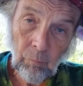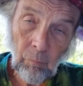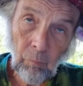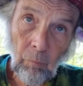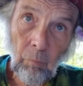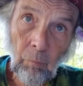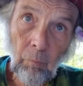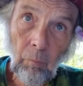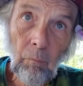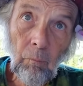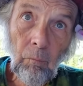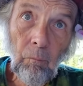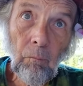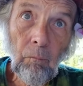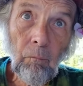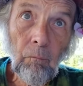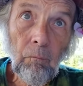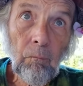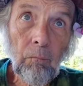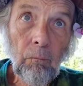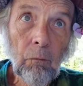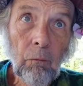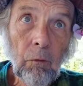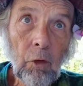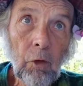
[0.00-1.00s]
Mm-hmm.
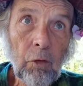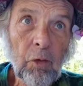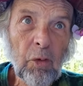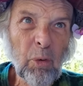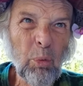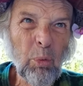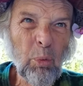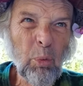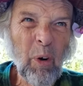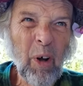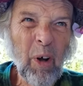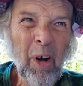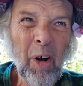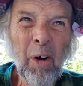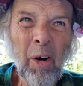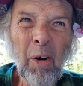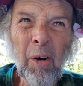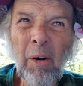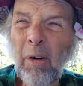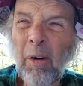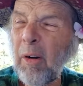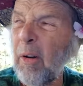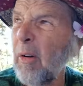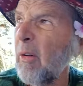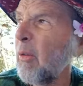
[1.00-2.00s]
To
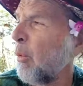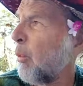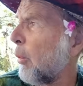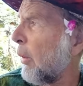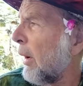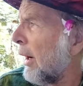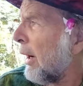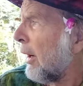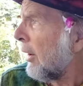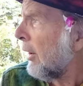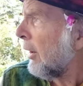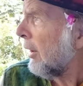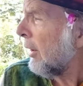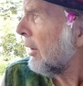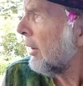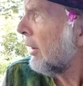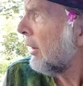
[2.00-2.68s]
where? Where?